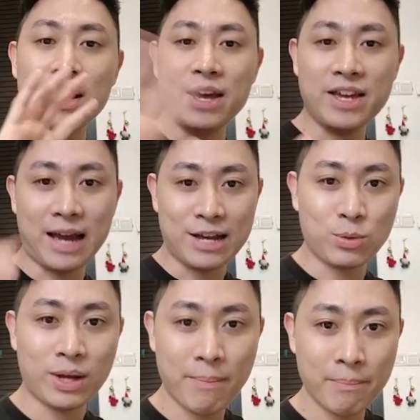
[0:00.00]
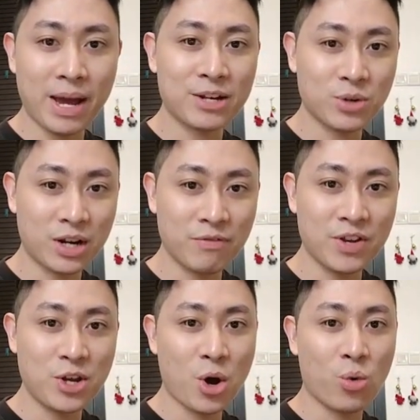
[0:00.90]
Hey guys, welcome back to another
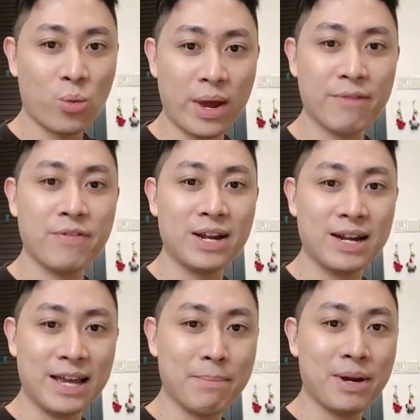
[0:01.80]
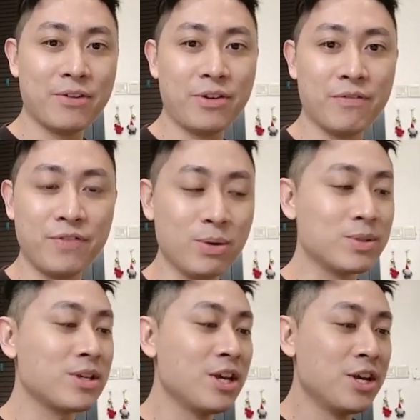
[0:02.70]
video with Lim
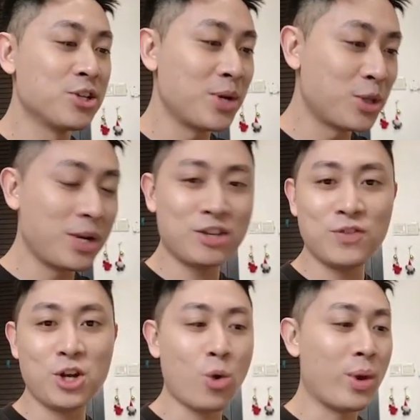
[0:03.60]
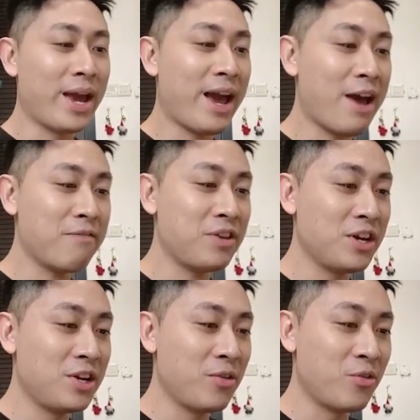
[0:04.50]
Reviews. So in today's video, we have
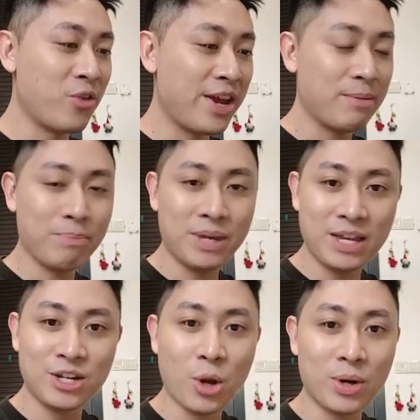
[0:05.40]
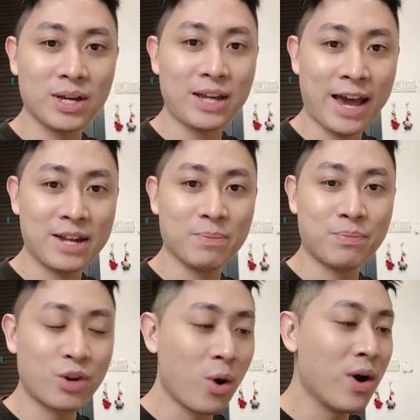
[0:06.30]
here the Redmi Note 10
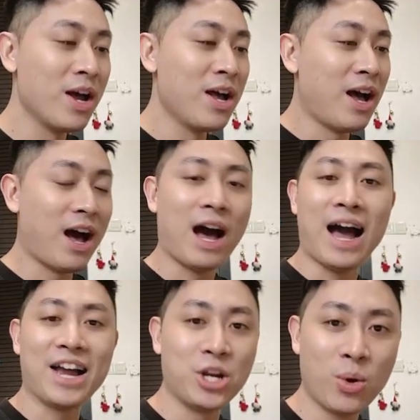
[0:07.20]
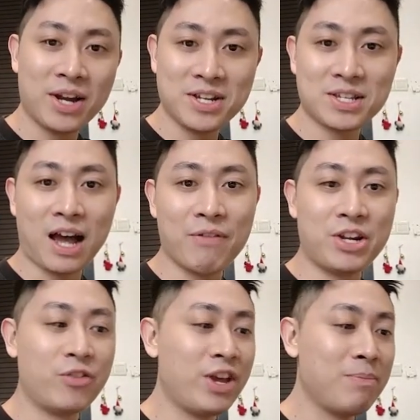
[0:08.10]
Pro. I know I just covered
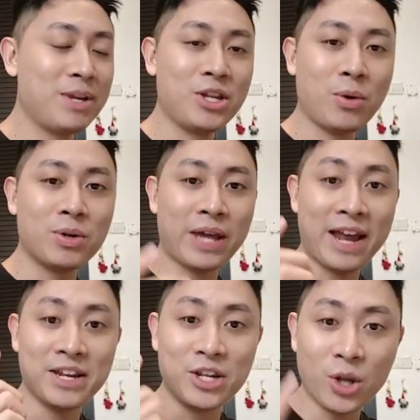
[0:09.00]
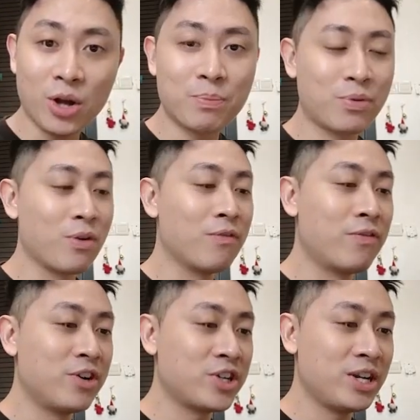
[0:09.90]
the Redmi Note 10, the non-Pro
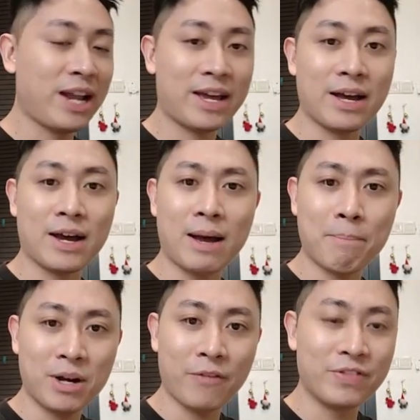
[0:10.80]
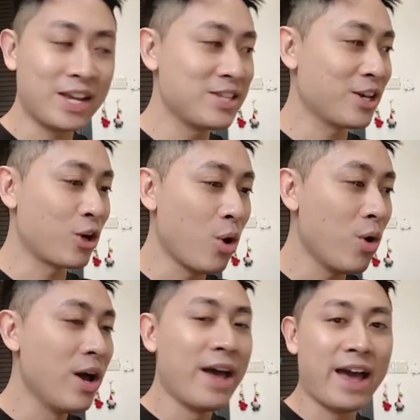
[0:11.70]
version, like a couple of days
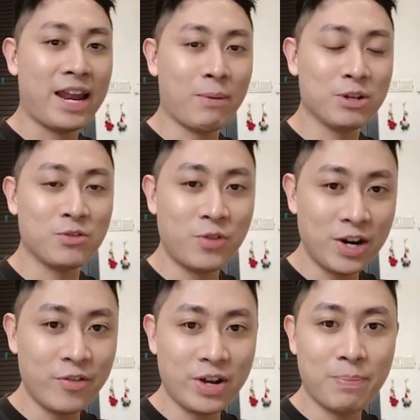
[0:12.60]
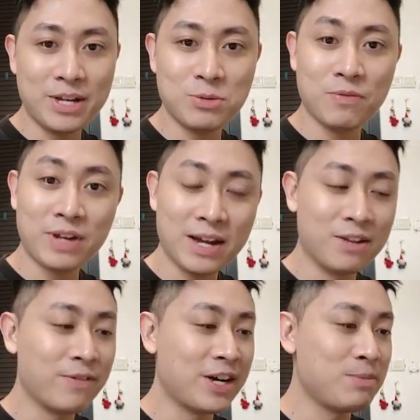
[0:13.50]
ago, and I was really pleased with that
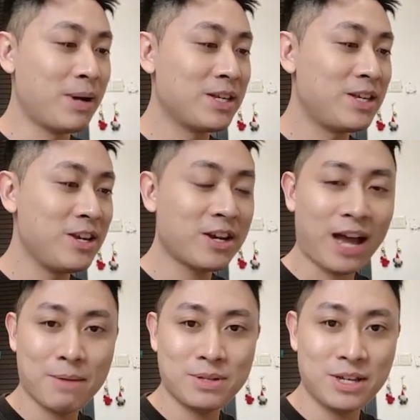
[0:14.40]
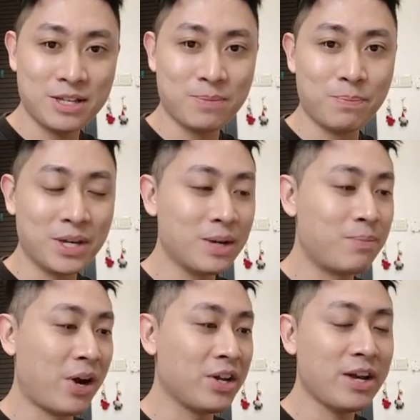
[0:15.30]
device. But here comes its bigger
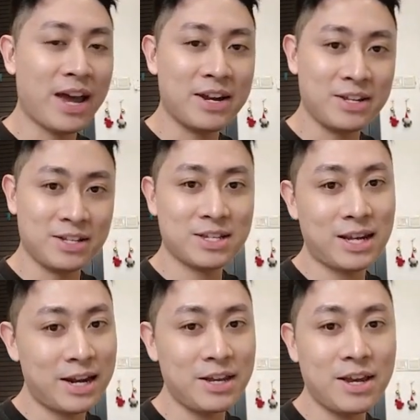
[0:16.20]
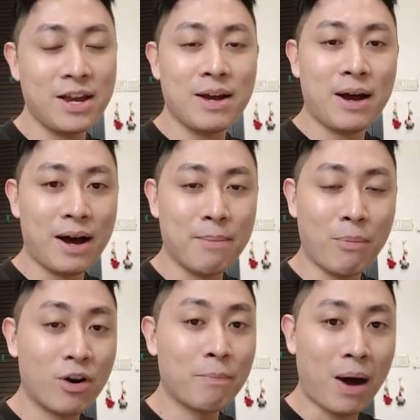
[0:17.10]
brother, and it is slightly
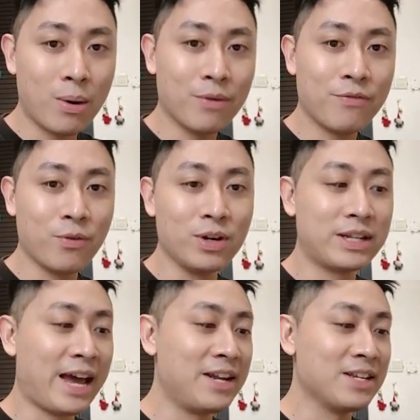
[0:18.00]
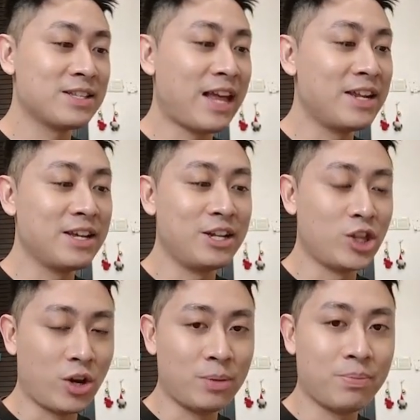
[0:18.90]
more powerful than the standard
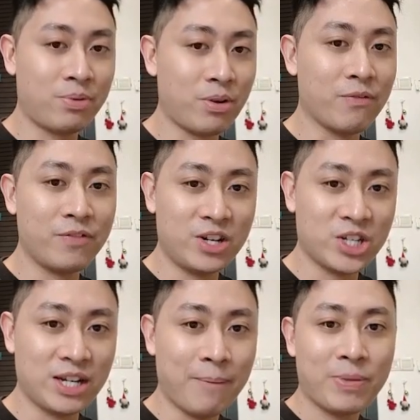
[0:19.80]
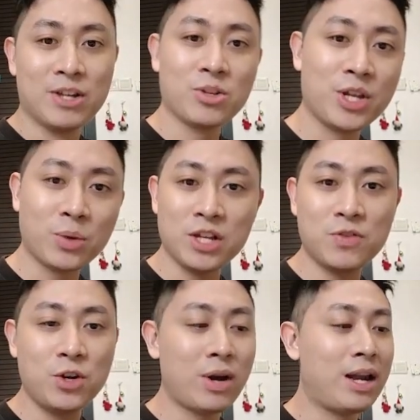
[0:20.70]
non-Pro version. So in today's
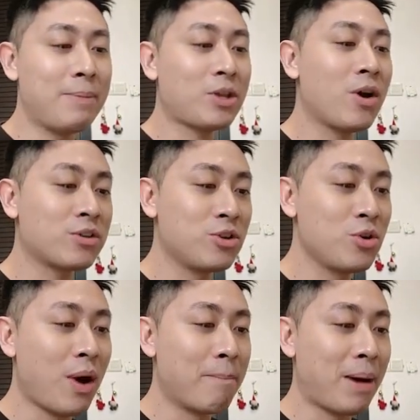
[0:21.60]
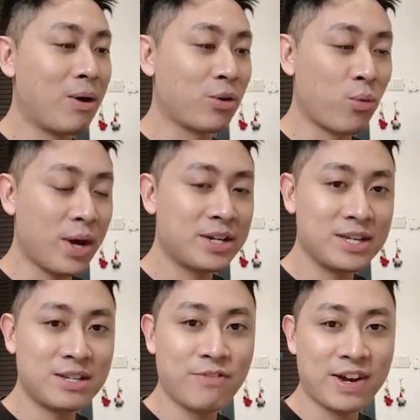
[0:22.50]
video, let me talk to you about what
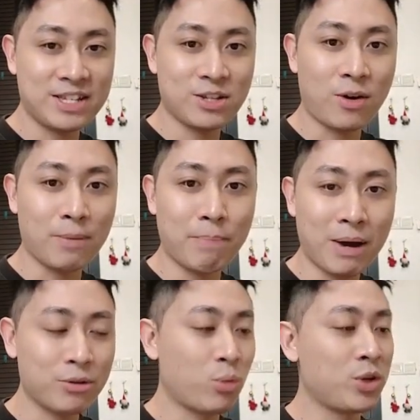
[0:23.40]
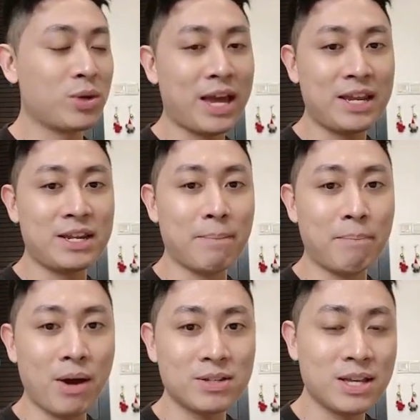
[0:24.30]
this device is all about, what you get in the
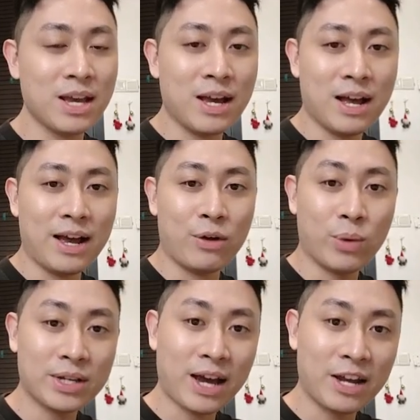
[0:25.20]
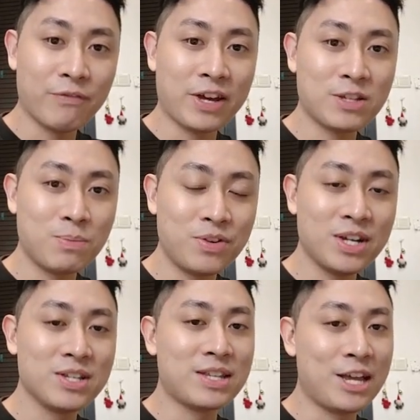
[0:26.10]
box, and what kind of
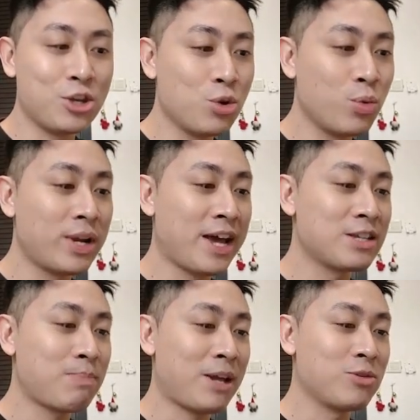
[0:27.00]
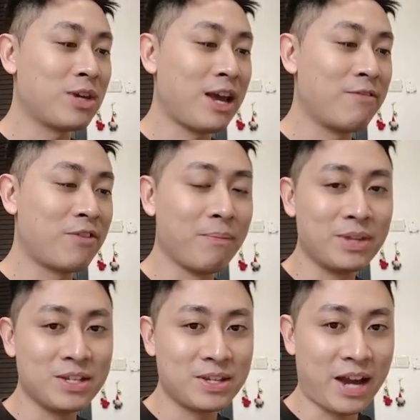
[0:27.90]
experience that you would expect to get from
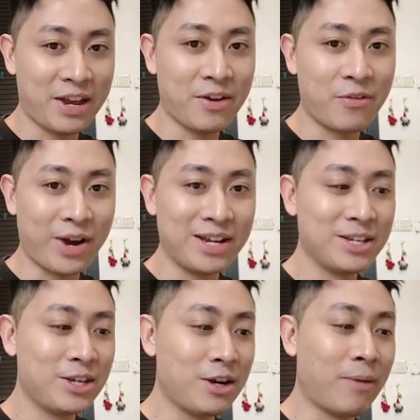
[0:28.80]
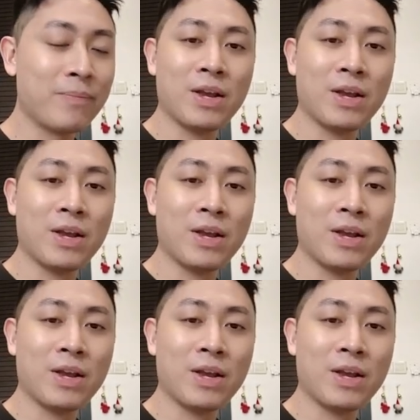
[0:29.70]
this guy right here.